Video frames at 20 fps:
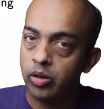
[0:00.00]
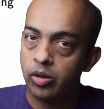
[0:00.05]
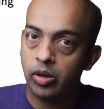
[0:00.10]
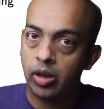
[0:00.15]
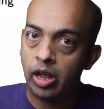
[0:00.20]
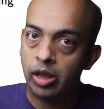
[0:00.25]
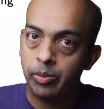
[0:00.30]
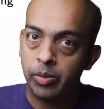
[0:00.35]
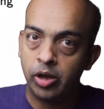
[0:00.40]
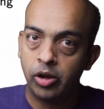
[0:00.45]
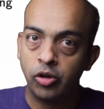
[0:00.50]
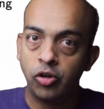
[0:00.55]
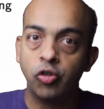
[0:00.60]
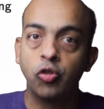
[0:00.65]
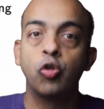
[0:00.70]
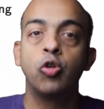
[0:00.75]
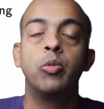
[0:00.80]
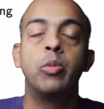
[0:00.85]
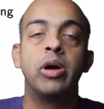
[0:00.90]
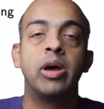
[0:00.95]
can be
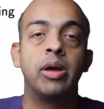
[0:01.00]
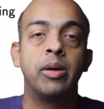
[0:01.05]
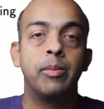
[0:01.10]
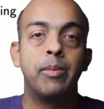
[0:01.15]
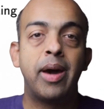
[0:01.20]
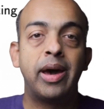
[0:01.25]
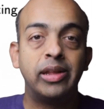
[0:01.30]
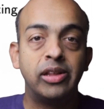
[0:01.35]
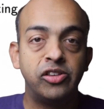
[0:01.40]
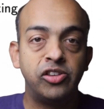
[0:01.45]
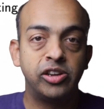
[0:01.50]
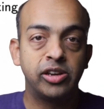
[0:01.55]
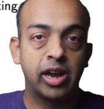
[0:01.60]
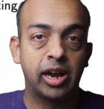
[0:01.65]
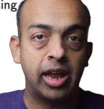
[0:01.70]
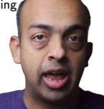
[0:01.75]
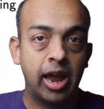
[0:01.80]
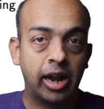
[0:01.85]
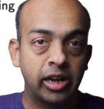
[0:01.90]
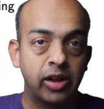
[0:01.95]
controlled by
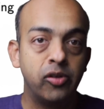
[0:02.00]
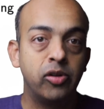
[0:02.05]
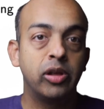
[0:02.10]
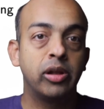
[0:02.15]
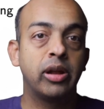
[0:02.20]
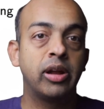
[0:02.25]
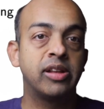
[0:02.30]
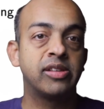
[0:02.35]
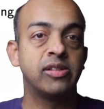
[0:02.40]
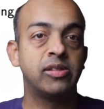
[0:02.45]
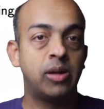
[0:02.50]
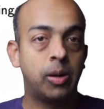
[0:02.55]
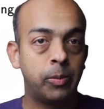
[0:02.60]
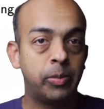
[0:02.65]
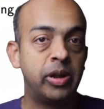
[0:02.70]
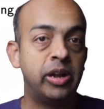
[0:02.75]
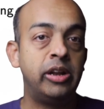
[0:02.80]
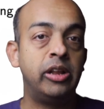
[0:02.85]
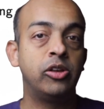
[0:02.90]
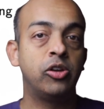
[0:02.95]
managing activity rates and
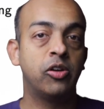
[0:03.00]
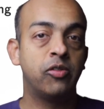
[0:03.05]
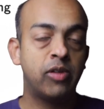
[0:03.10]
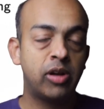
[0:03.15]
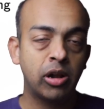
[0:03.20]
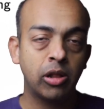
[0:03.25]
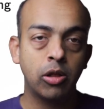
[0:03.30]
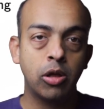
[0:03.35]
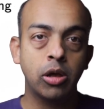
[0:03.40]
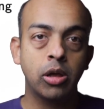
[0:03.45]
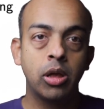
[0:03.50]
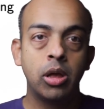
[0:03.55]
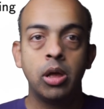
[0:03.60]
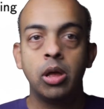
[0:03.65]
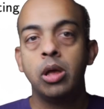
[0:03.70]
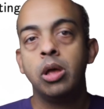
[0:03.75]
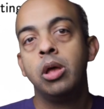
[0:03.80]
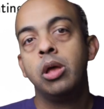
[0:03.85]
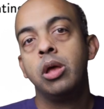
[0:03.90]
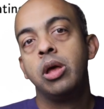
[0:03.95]
updating your Verilog.
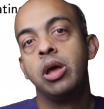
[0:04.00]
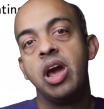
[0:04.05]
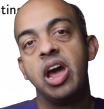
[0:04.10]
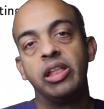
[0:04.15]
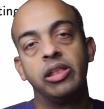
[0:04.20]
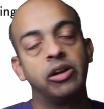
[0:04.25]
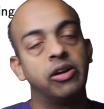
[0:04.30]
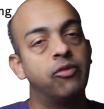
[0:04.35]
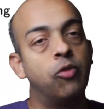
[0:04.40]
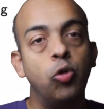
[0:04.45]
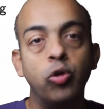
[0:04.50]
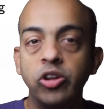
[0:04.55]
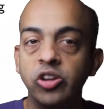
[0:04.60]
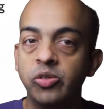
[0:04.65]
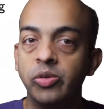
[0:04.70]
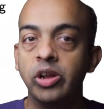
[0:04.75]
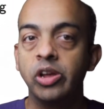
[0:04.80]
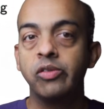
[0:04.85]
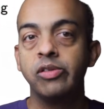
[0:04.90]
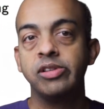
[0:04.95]
And there are voltage
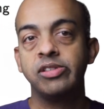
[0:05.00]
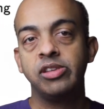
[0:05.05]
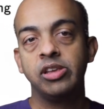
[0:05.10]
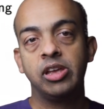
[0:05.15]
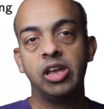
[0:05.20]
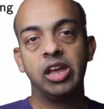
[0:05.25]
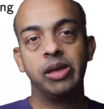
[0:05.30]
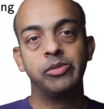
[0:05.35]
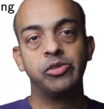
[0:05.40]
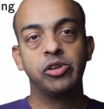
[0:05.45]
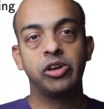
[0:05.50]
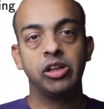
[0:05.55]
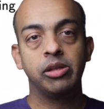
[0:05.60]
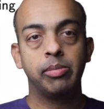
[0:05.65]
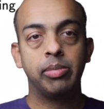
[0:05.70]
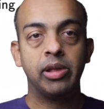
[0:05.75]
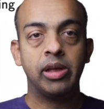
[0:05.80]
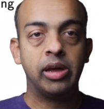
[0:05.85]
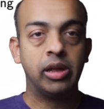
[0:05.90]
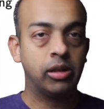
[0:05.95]
frequency games you can
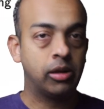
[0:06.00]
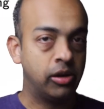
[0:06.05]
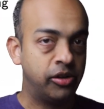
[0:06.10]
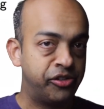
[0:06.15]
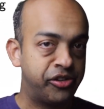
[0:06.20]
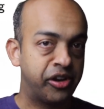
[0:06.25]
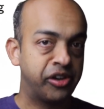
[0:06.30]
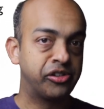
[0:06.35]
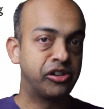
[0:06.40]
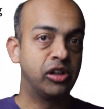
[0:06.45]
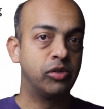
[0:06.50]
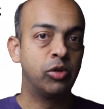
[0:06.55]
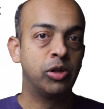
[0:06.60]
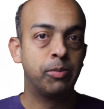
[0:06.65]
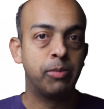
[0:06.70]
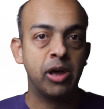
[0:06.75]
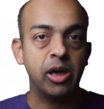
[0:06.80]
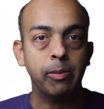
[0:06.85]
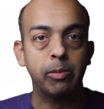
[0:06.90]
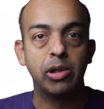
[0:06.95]
play in conjunction with
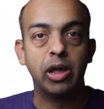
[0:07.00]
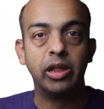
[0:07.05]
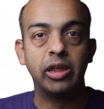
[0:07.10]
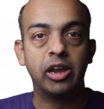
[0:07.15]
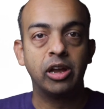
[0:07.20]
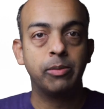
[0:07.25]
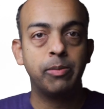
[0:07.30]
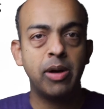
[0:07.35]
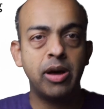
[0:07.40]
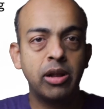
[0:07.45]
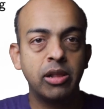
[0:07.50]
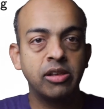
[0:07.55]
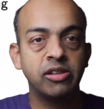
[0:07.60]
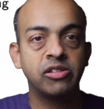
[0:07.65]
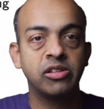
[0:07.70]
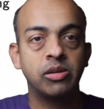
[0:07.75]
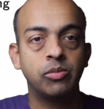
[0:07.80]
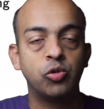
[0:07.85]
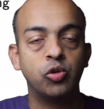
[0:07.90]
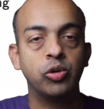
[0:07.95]
pipelining and
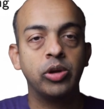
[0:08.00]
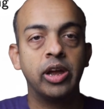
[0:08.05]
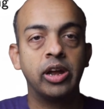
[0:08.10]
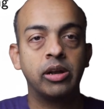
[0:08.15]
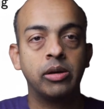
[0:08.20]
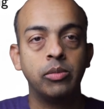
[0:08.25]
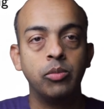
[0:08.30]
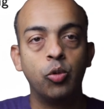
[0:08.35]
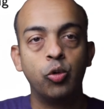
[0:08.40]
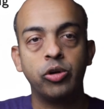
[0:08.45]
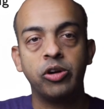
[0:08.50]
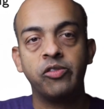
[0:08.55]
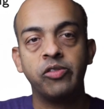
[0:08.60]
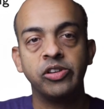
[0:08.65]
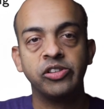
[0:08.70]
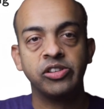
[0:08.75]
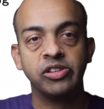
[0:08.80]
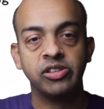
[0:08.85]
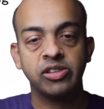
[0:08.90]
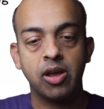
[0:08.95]
parallelism to get more
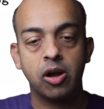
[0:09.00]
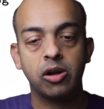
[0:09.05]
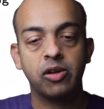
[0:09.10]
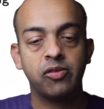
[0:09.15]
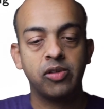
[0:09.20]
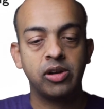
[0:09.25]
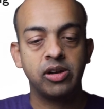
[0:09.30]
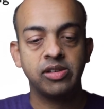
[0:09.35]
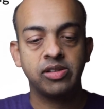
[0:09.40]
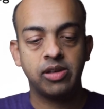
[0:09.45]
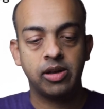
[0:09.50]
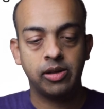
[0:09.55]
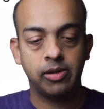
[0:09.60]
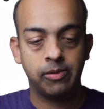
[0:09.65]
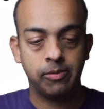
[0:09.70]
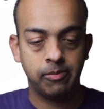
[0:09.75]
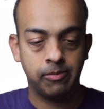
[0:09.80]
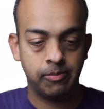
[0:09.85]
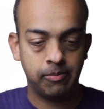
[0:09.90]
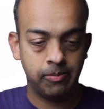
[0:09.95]
efficiency out of your
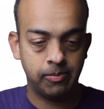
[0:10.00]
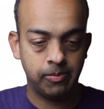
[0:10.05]
design.